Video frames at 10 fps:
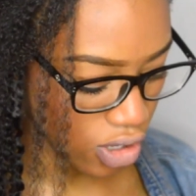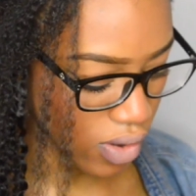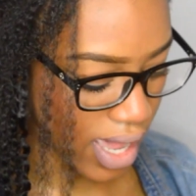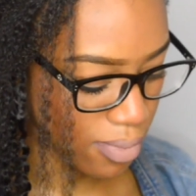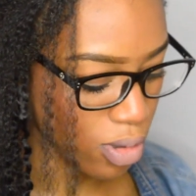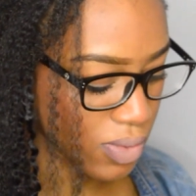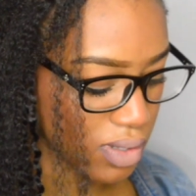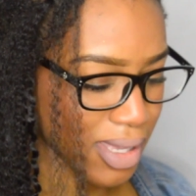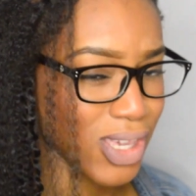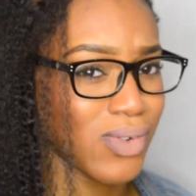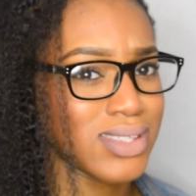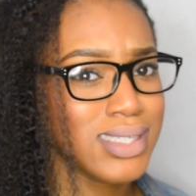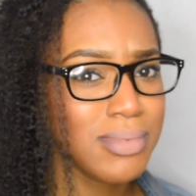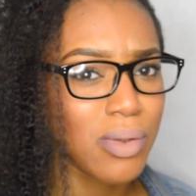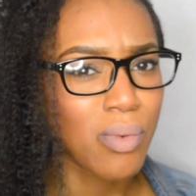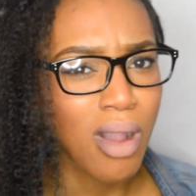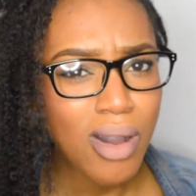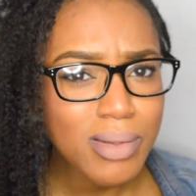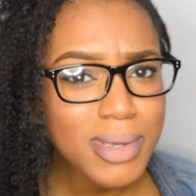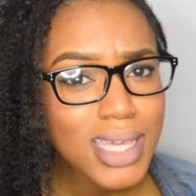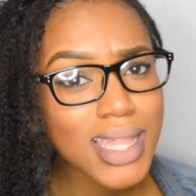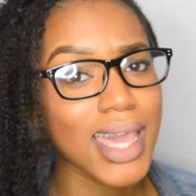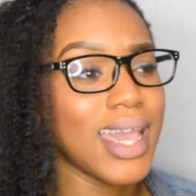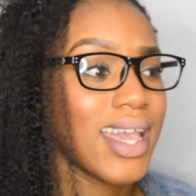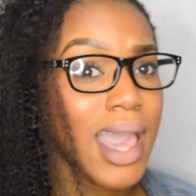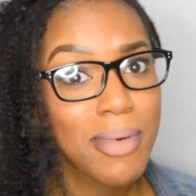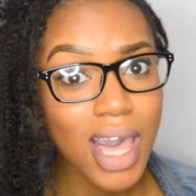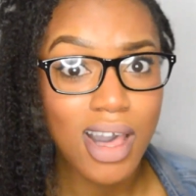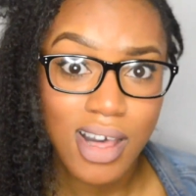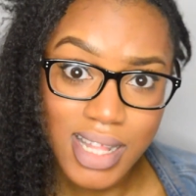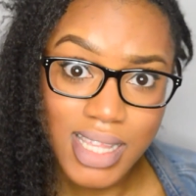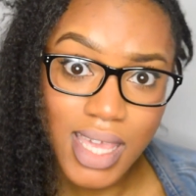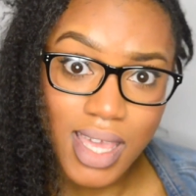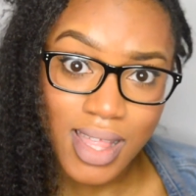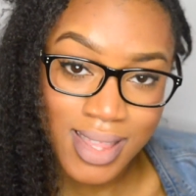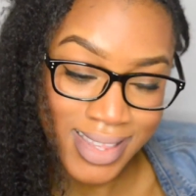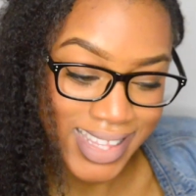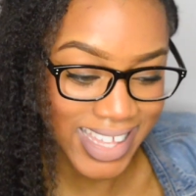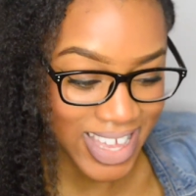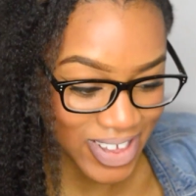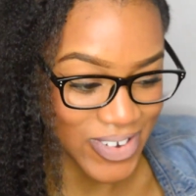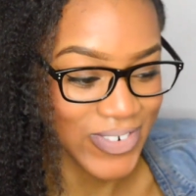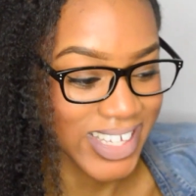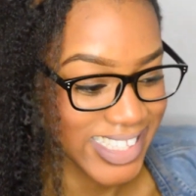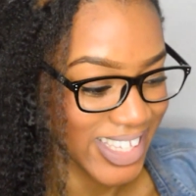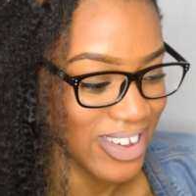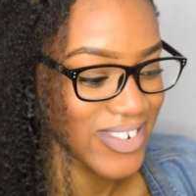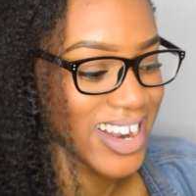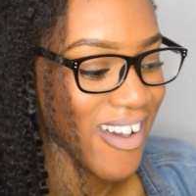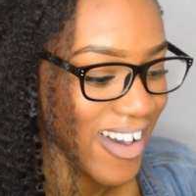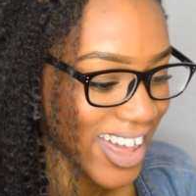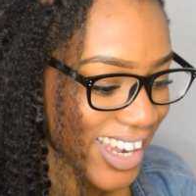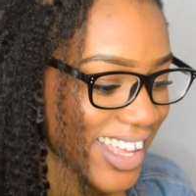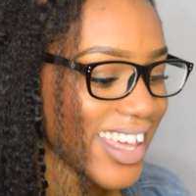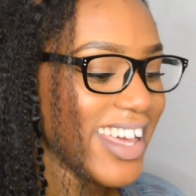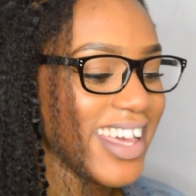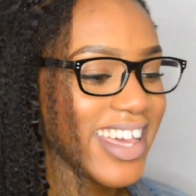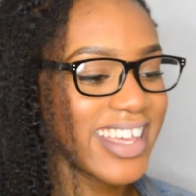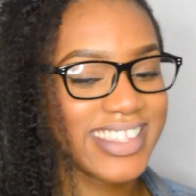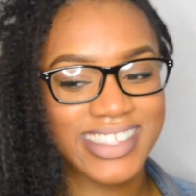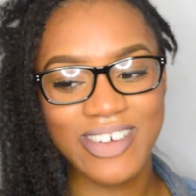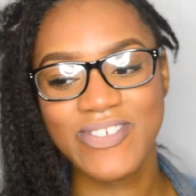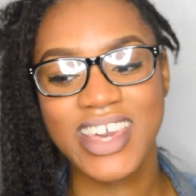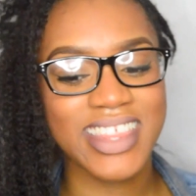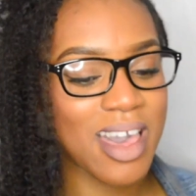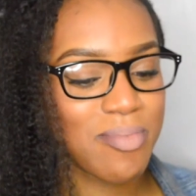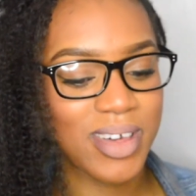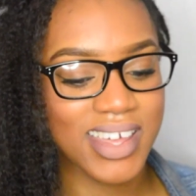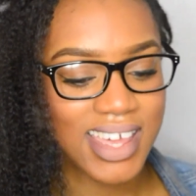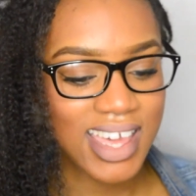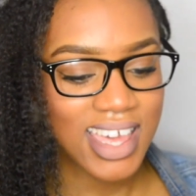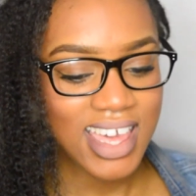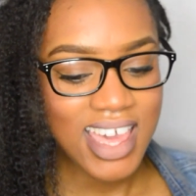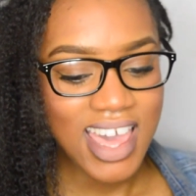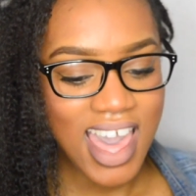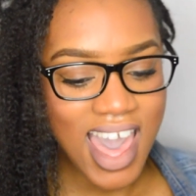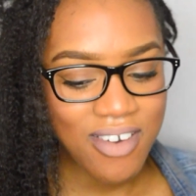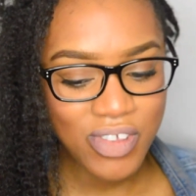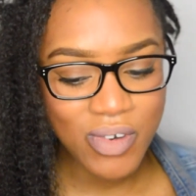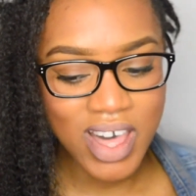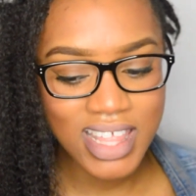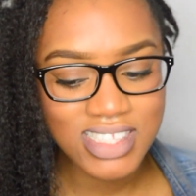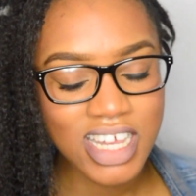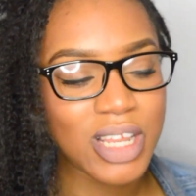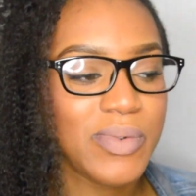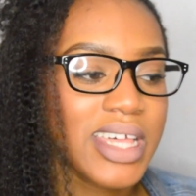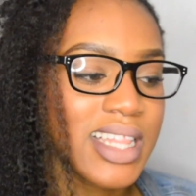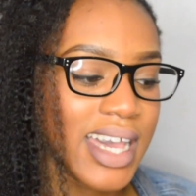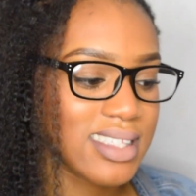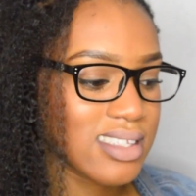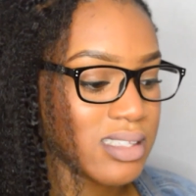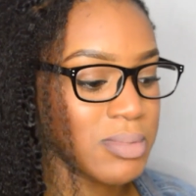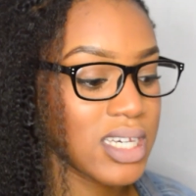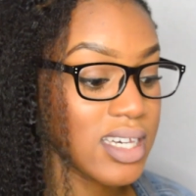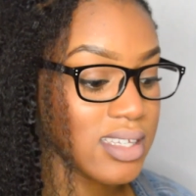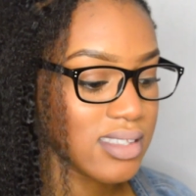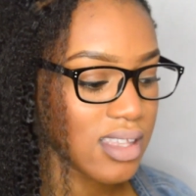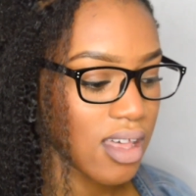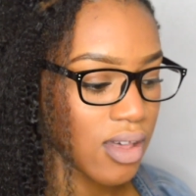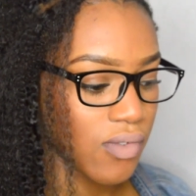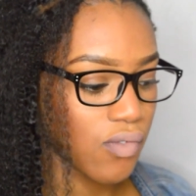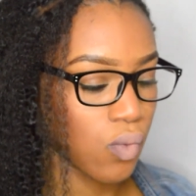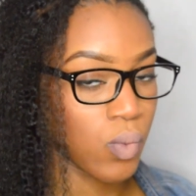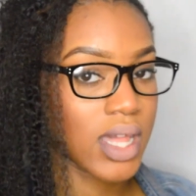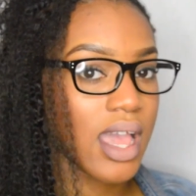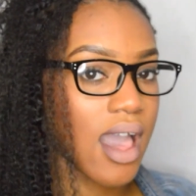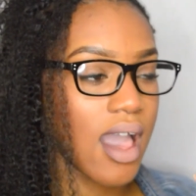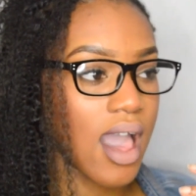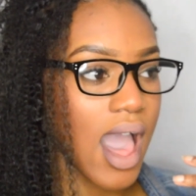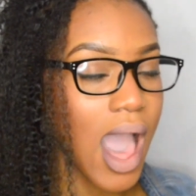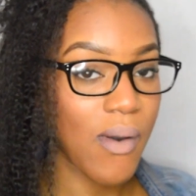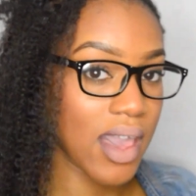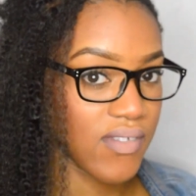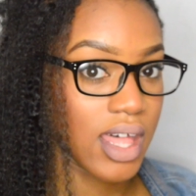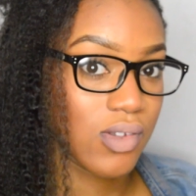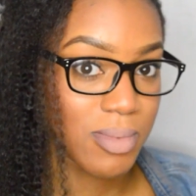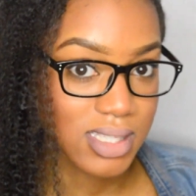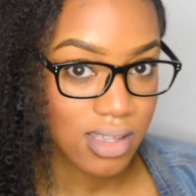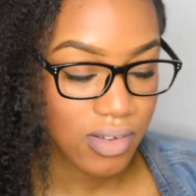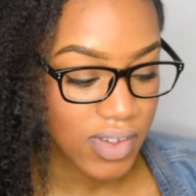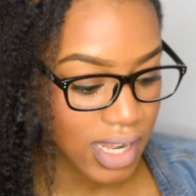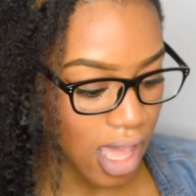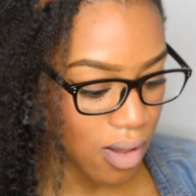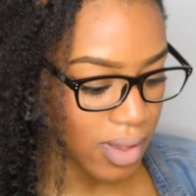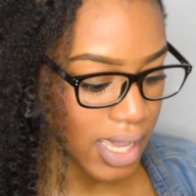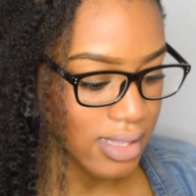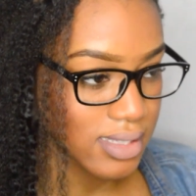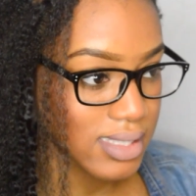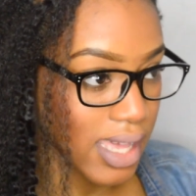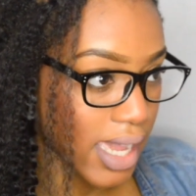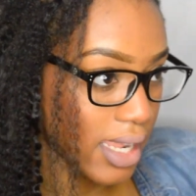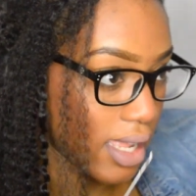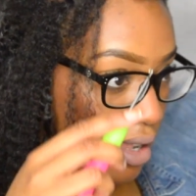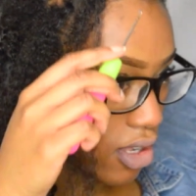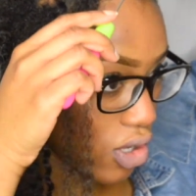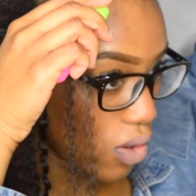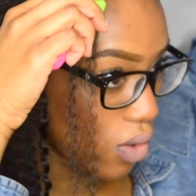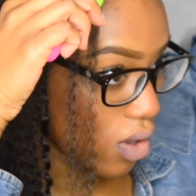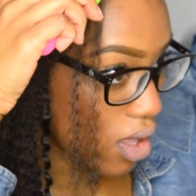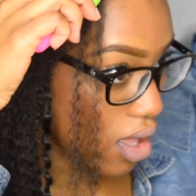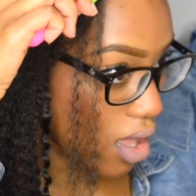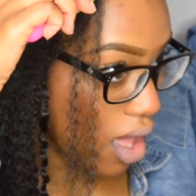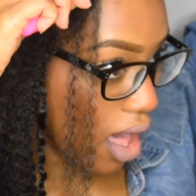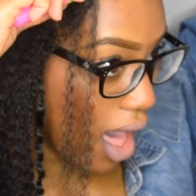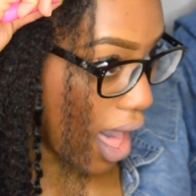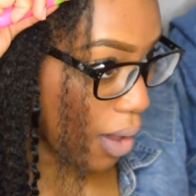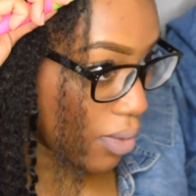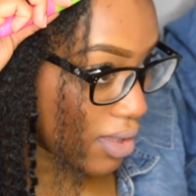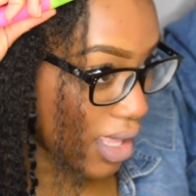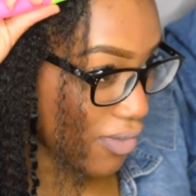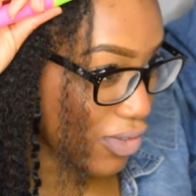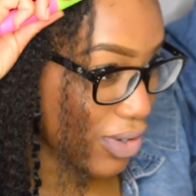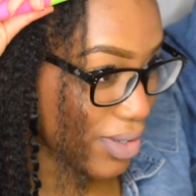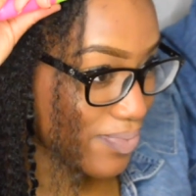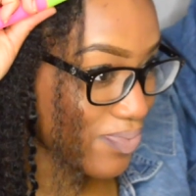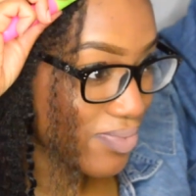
You know, I had moments when like, yo, is there something wrong with me? Like, am I ugly? Like, what's going on? And stuff like that. But after a while, I started realizing it's because of how I value myself, and how I decided, you know, I will never